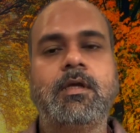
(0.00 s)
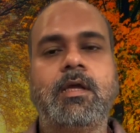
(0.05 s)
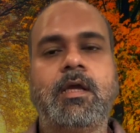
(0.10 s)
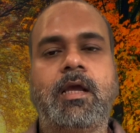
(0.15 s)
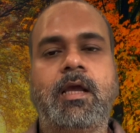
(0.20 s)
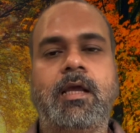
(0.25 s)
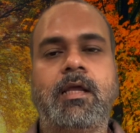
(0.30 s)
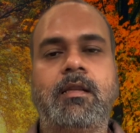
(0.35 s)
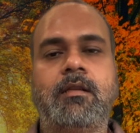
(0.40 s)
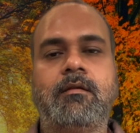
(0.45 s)

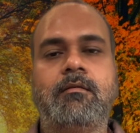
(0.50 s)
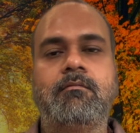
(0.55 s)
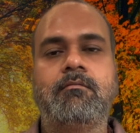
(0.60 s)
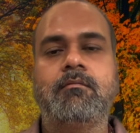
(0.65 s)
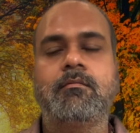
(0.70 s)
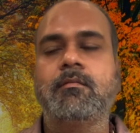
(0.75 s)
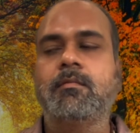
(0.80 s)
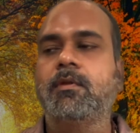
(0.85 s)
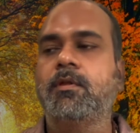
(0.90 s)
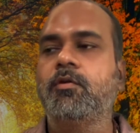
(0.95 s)
and
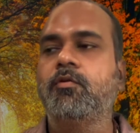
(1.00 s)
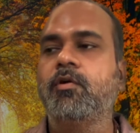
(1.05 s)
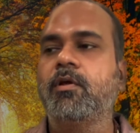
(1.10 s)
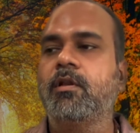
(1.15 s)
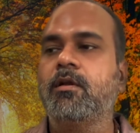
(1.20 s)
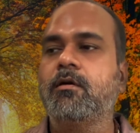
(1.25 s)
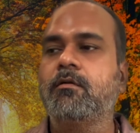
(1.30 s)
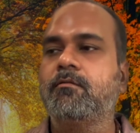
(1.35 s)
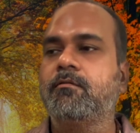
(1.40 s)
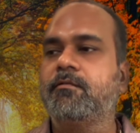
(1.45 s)
you
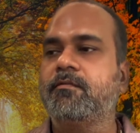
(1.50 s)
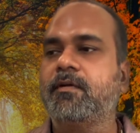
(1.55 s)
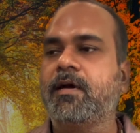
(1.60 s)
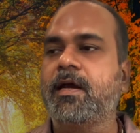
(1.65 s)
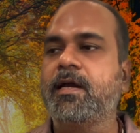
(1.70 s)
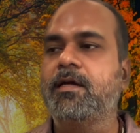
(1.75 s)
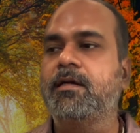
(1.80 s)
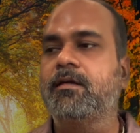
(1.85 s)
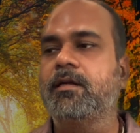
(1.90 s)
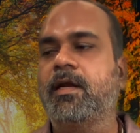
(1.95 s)
cannot
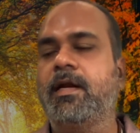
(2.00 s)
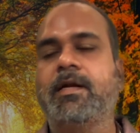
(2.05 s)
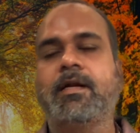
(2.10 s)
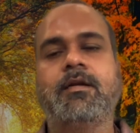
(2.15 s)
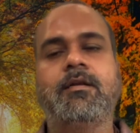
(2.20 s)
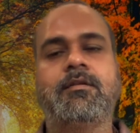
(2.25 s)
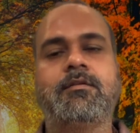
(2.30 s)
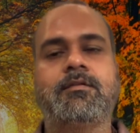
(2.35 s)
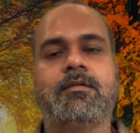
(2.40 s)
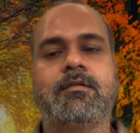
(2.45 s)
fight at a
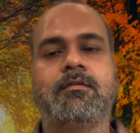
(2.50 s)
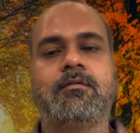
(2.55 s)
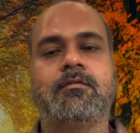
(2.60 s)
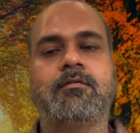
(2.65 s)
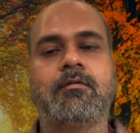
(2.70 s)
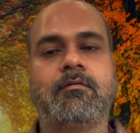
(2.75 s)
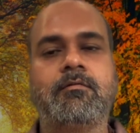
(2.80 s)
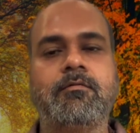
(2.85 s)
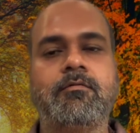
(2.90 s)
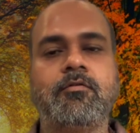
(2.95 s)
distance. You
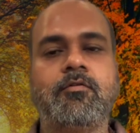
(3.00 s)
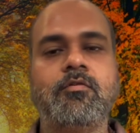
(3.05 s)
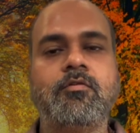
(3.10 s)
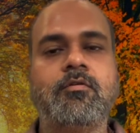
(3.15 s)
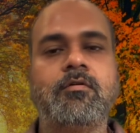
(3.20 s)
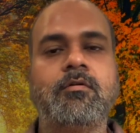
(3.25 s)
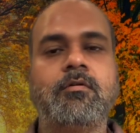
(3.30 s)
have to go